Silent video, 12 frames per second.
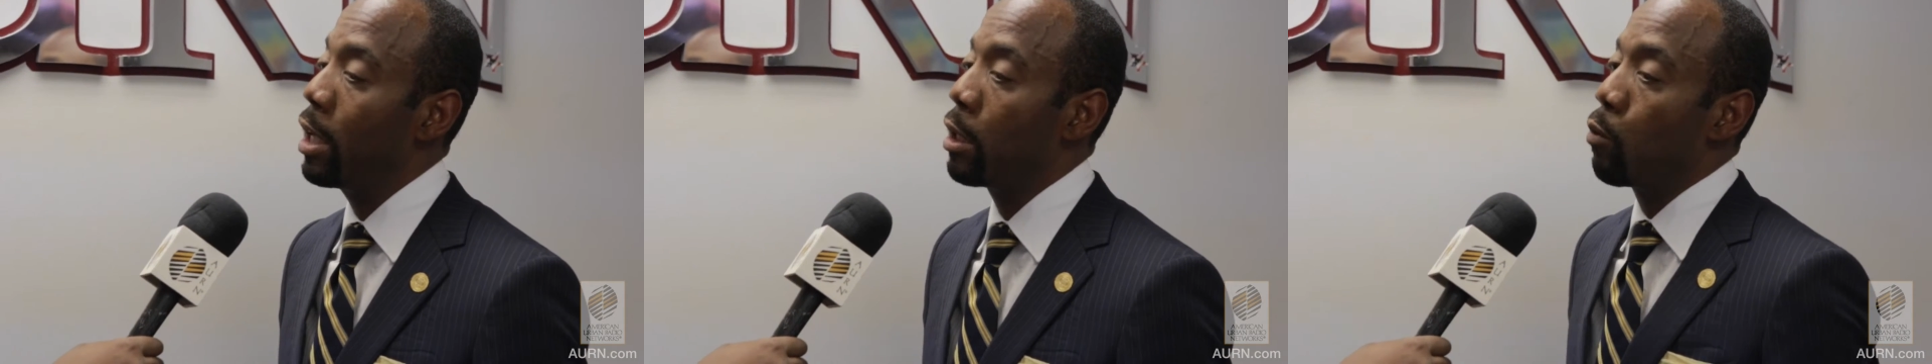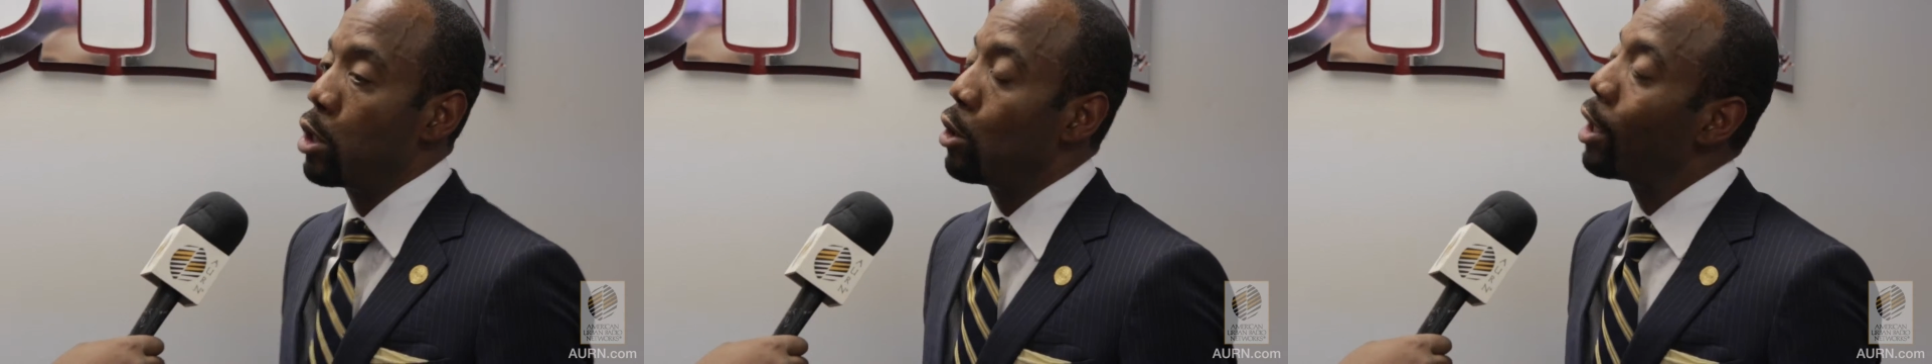
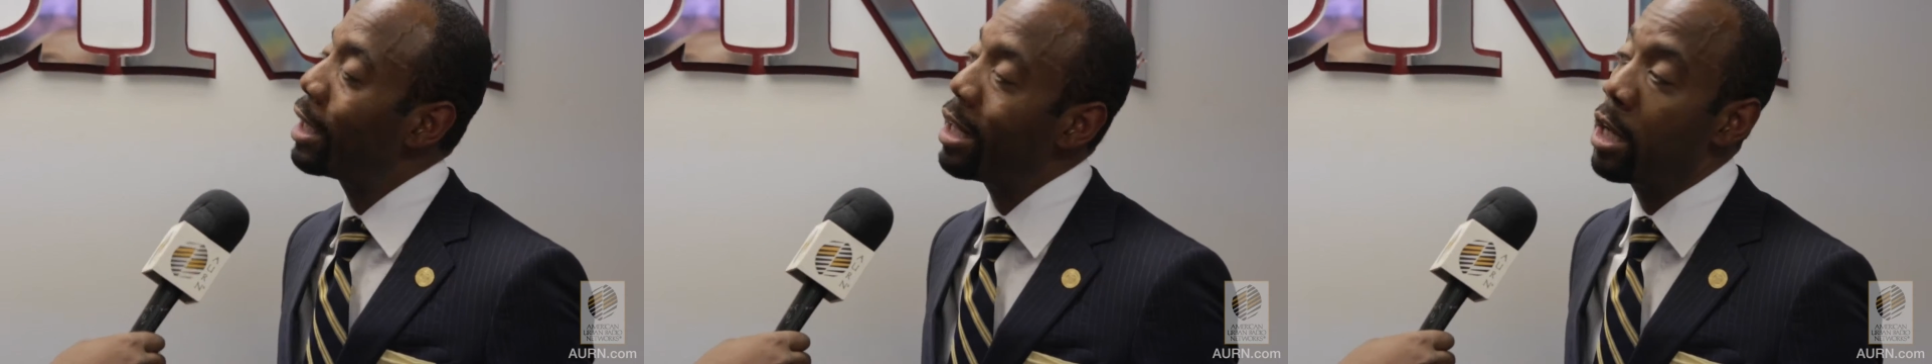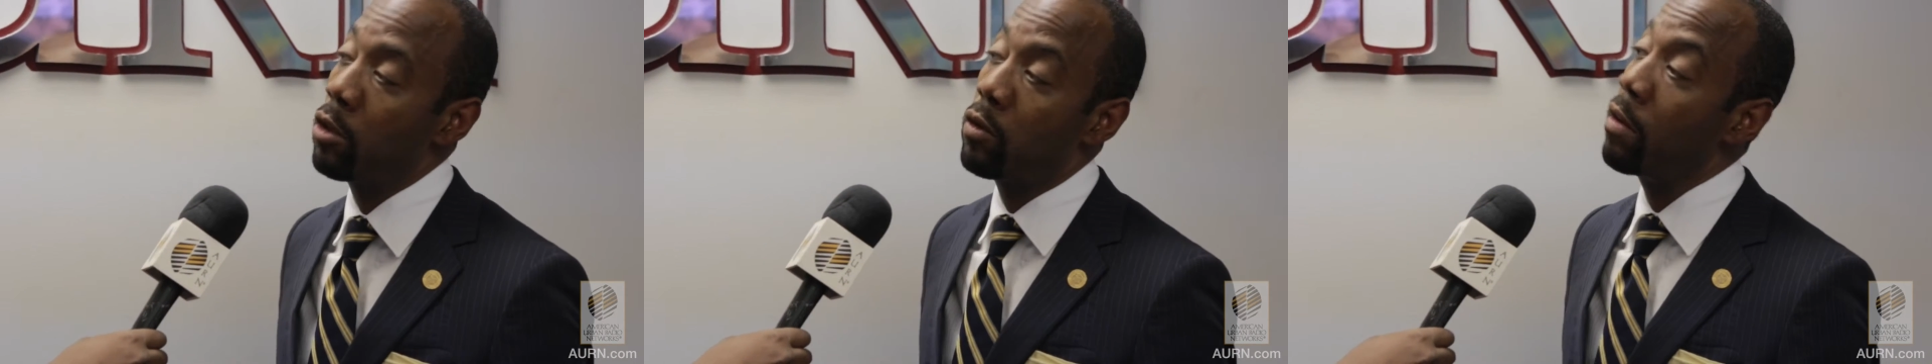that when you look at the
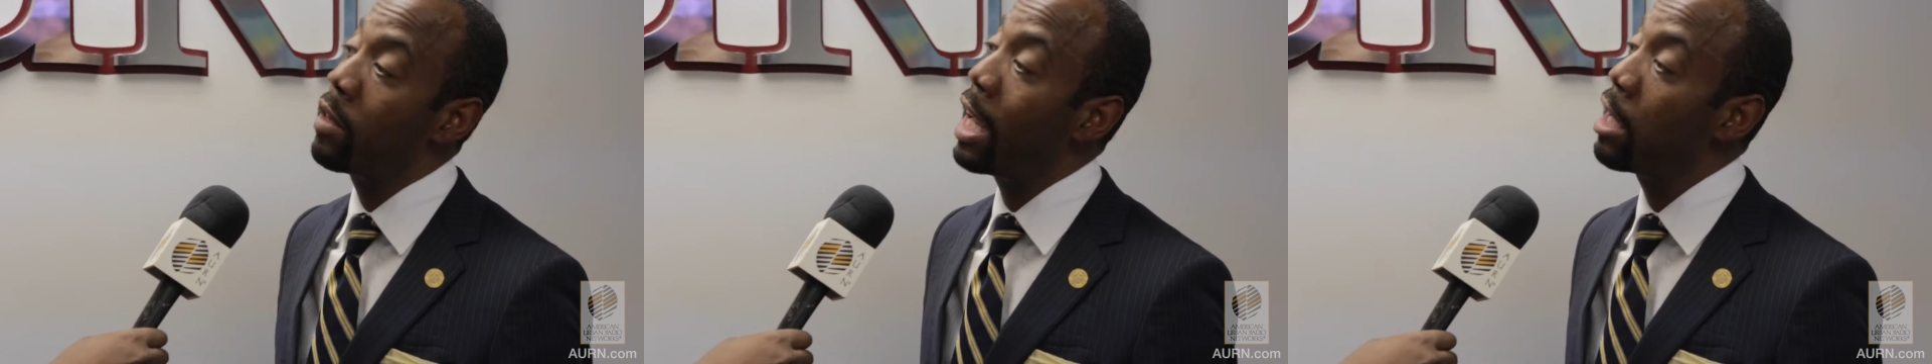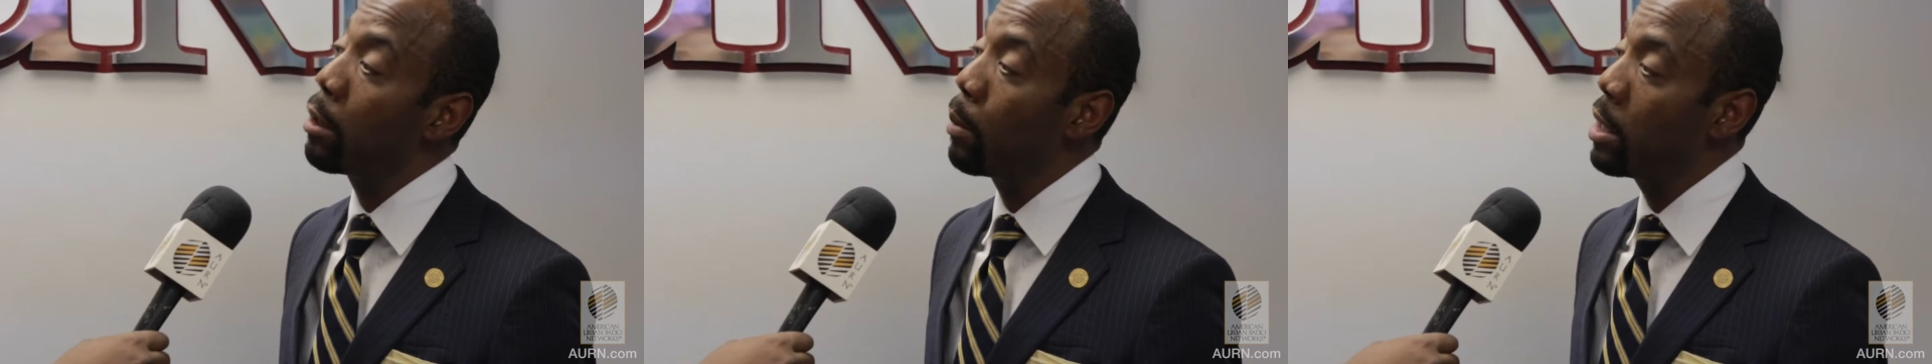history of the
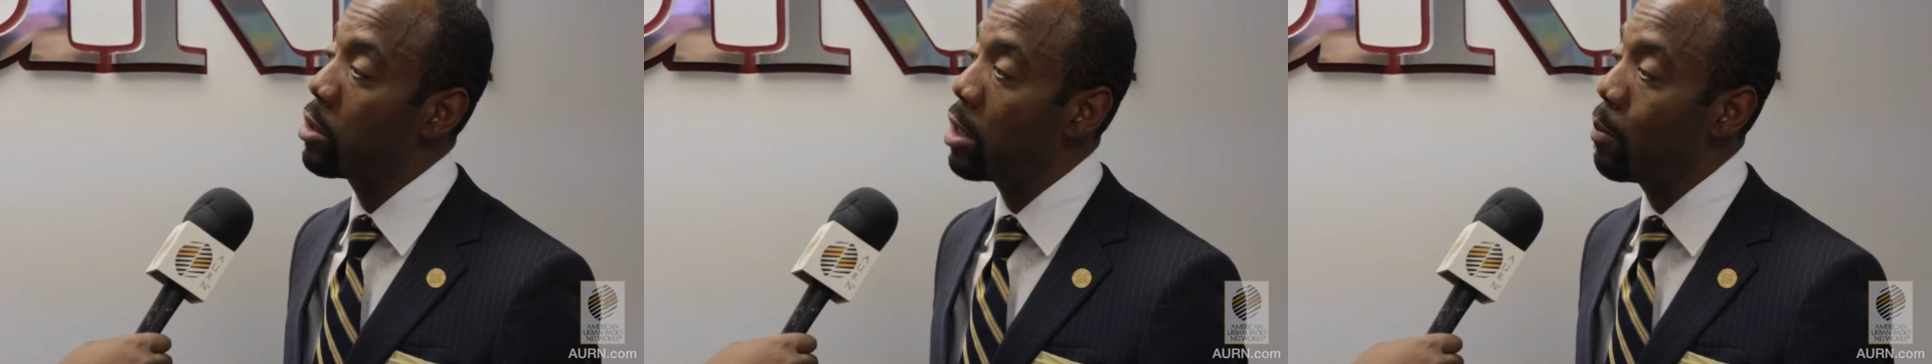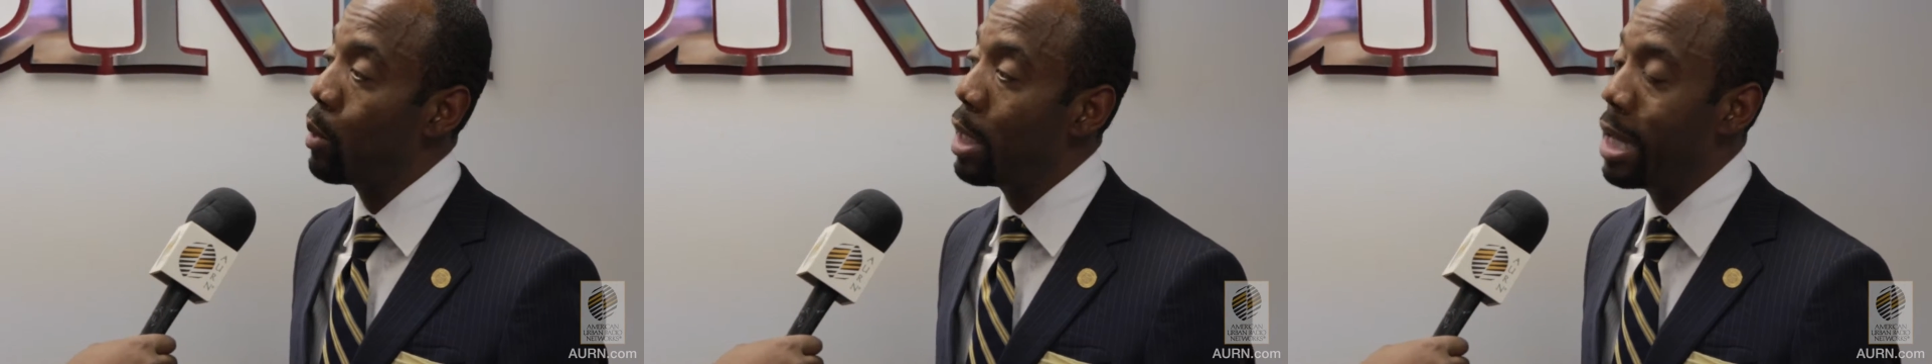
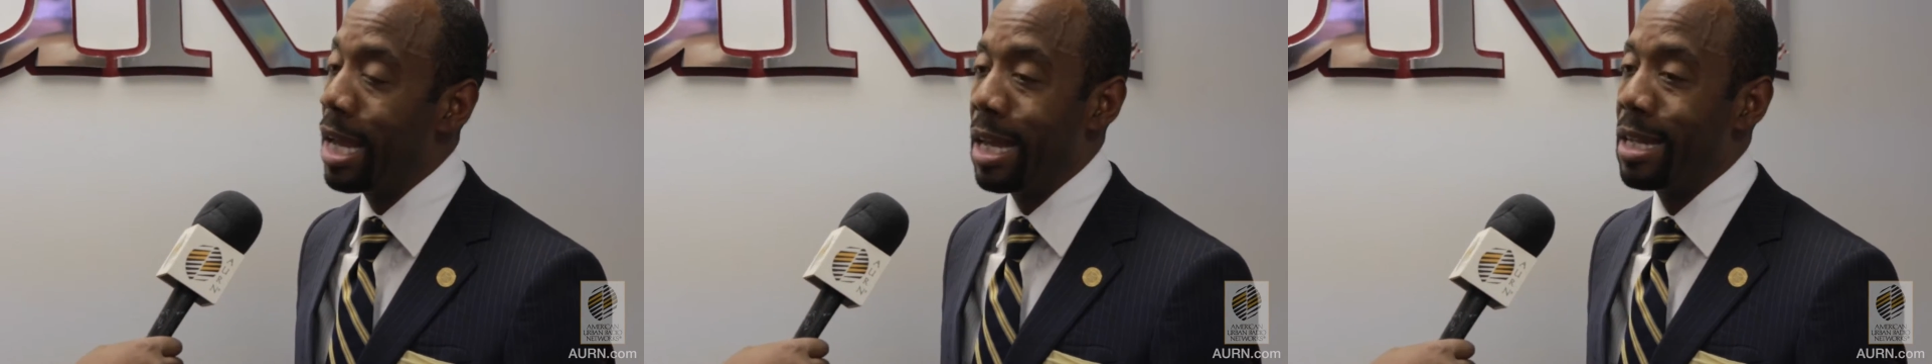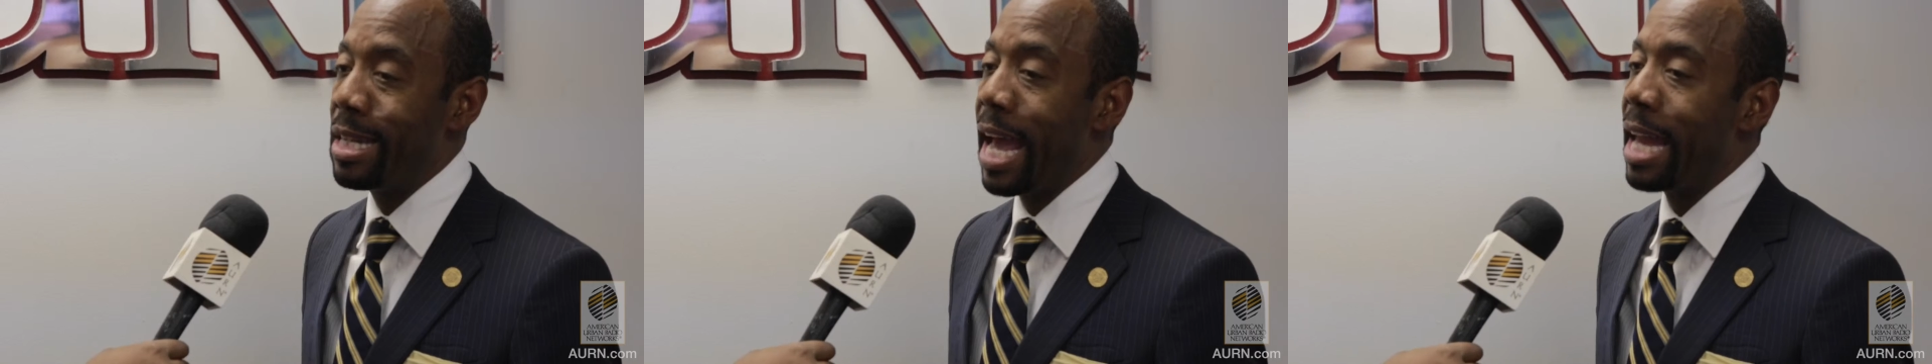NAACP,
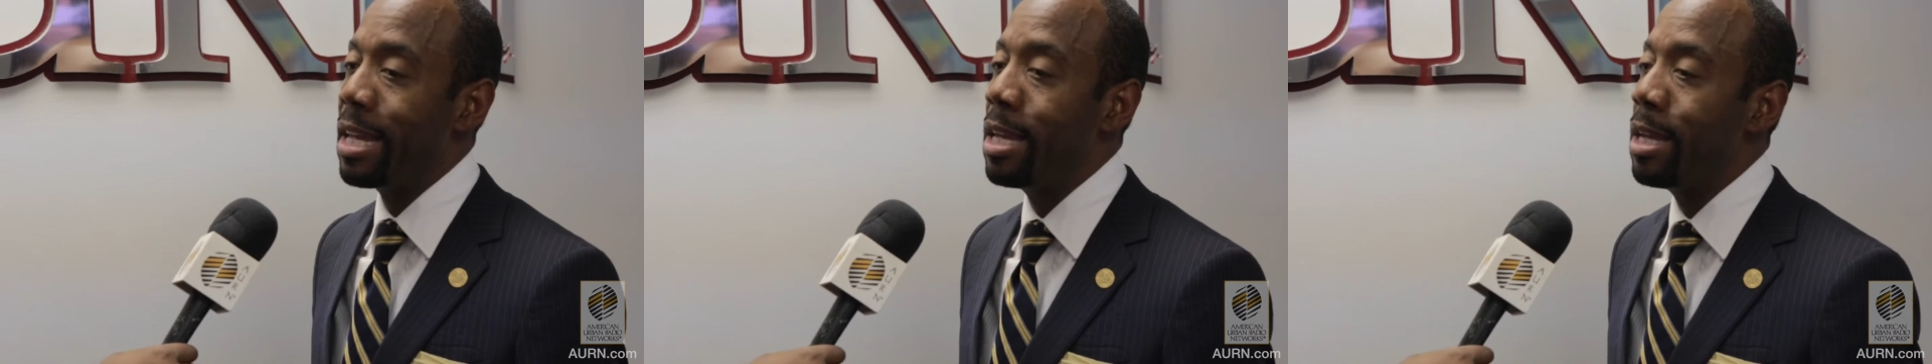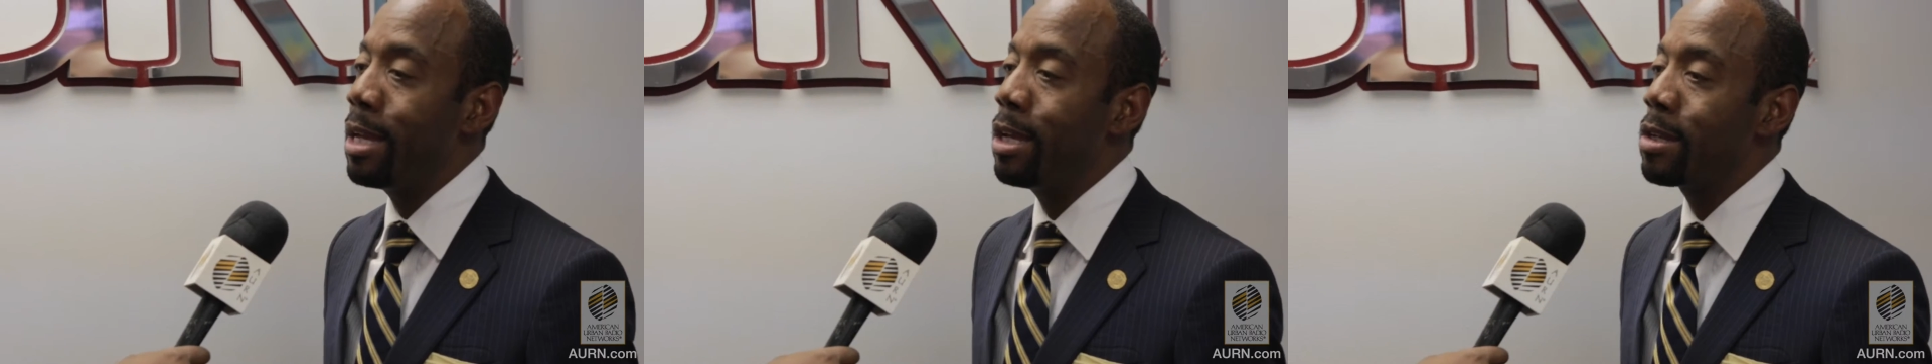that
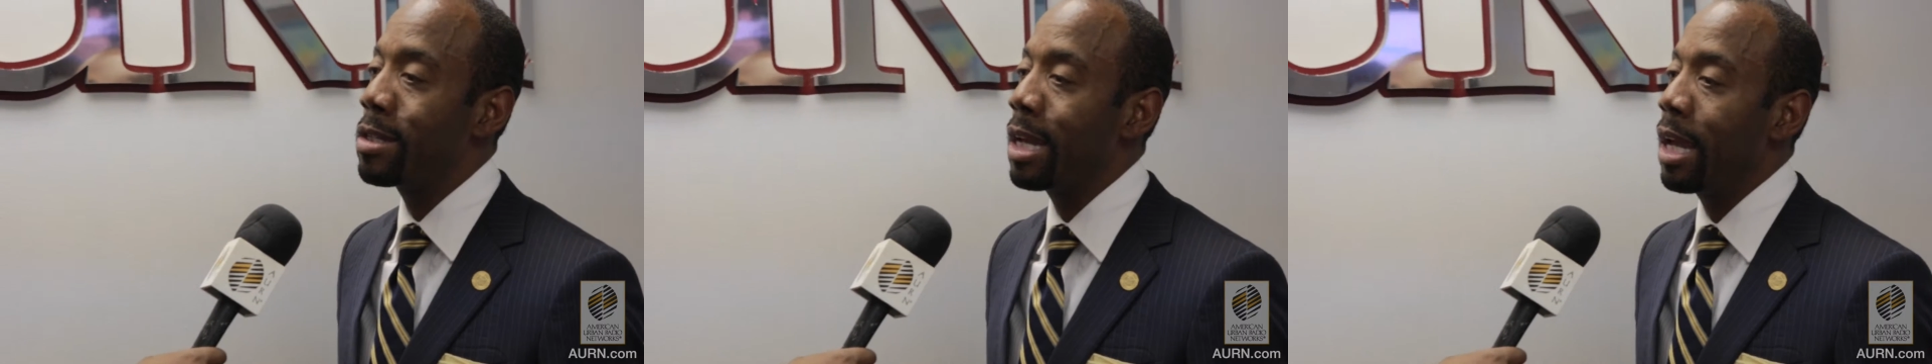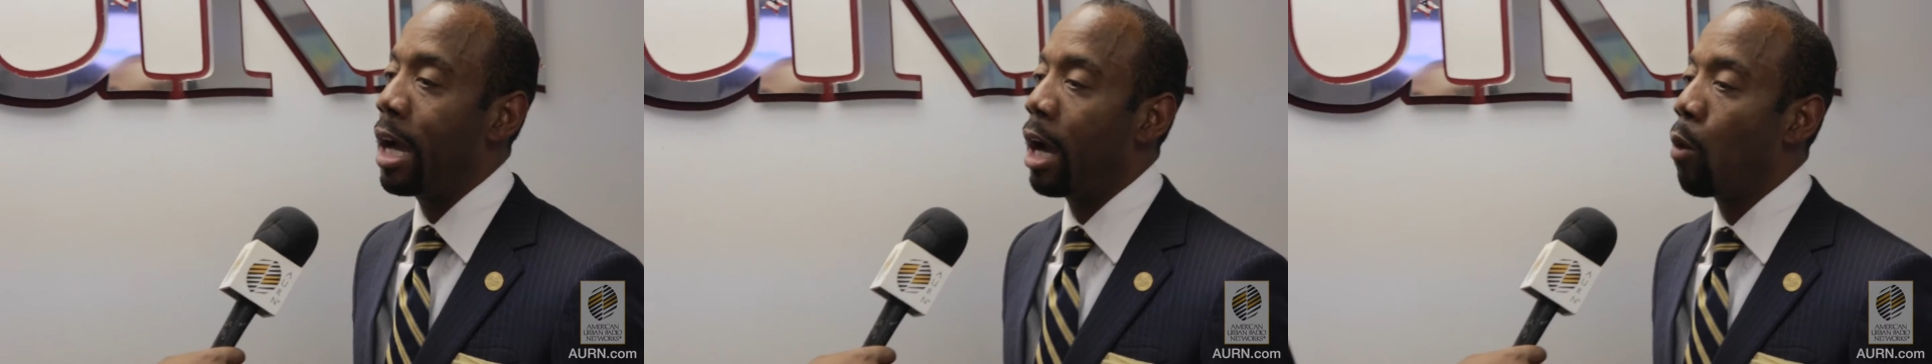is
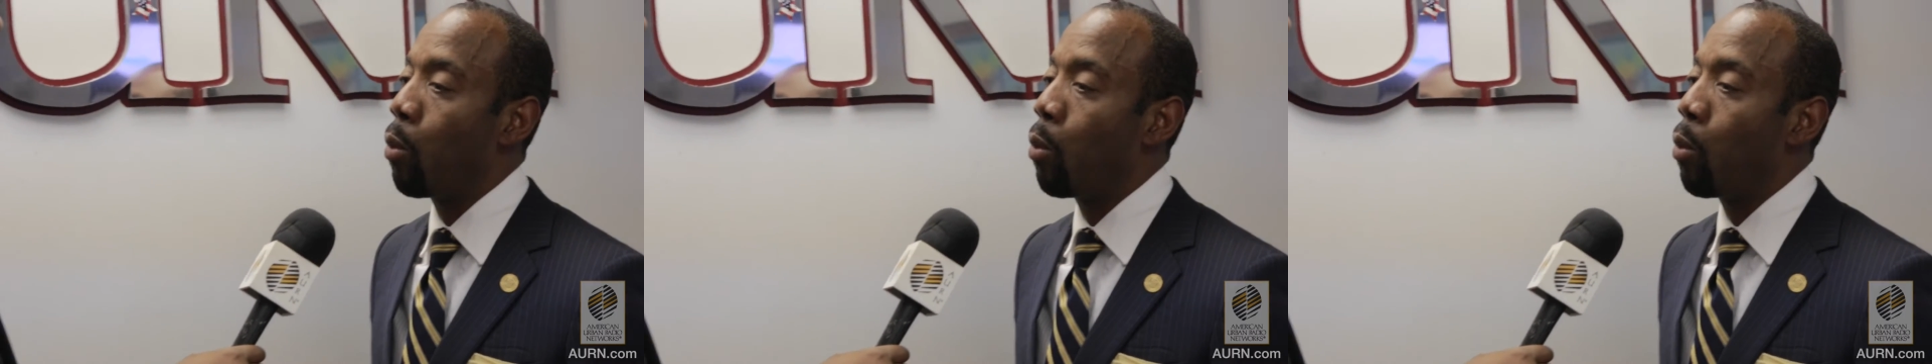a